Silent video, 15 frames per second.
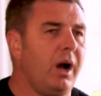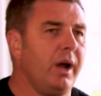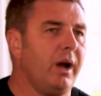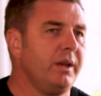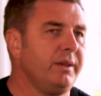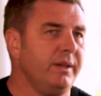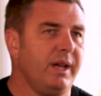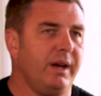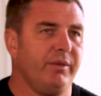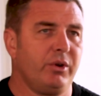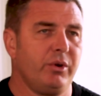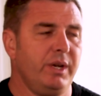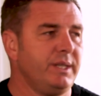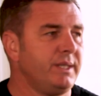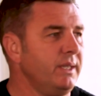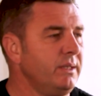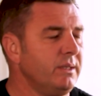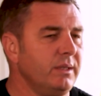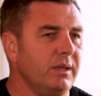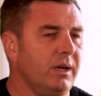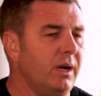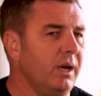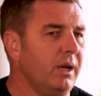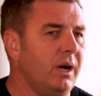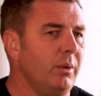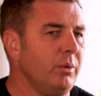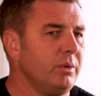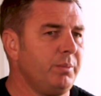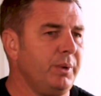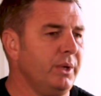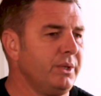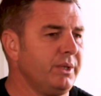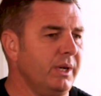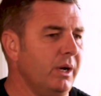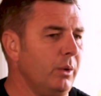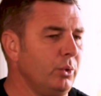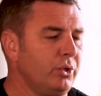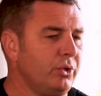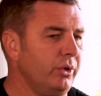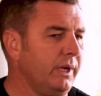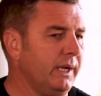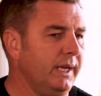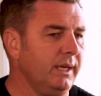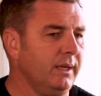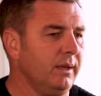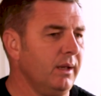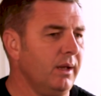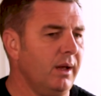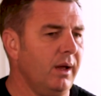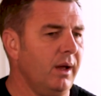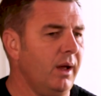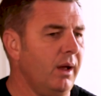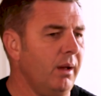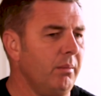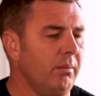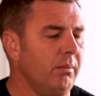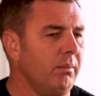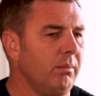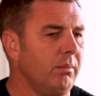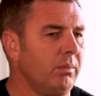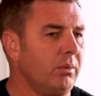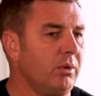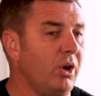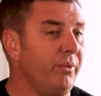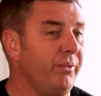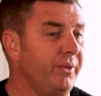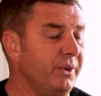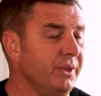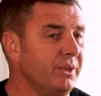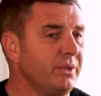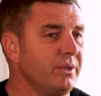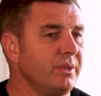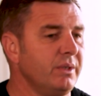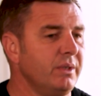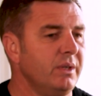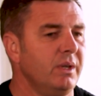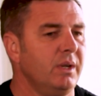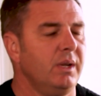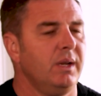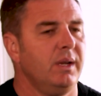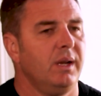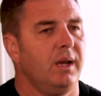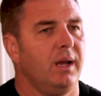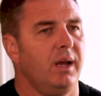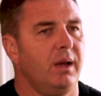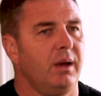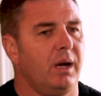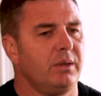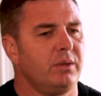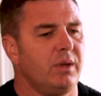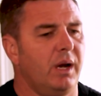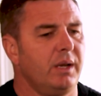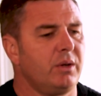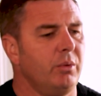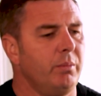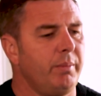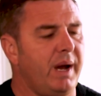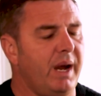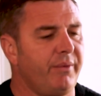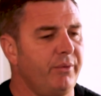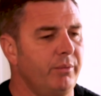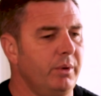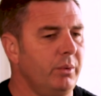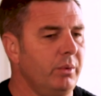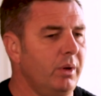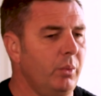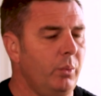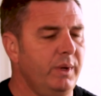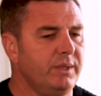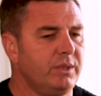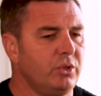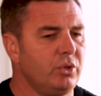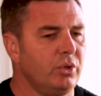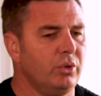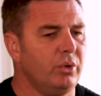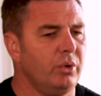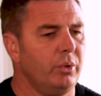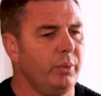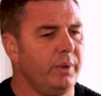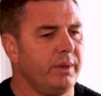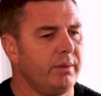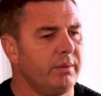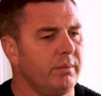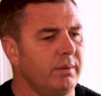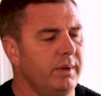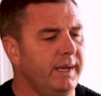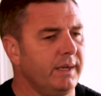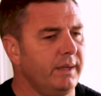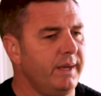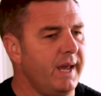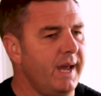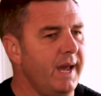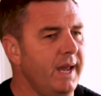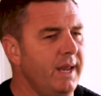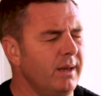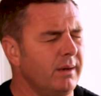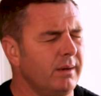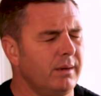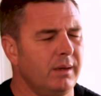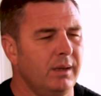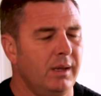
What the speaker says: I didn't have a great season. Personally, I was struggling. Confidence. I'd come back from a winter tour with England A, and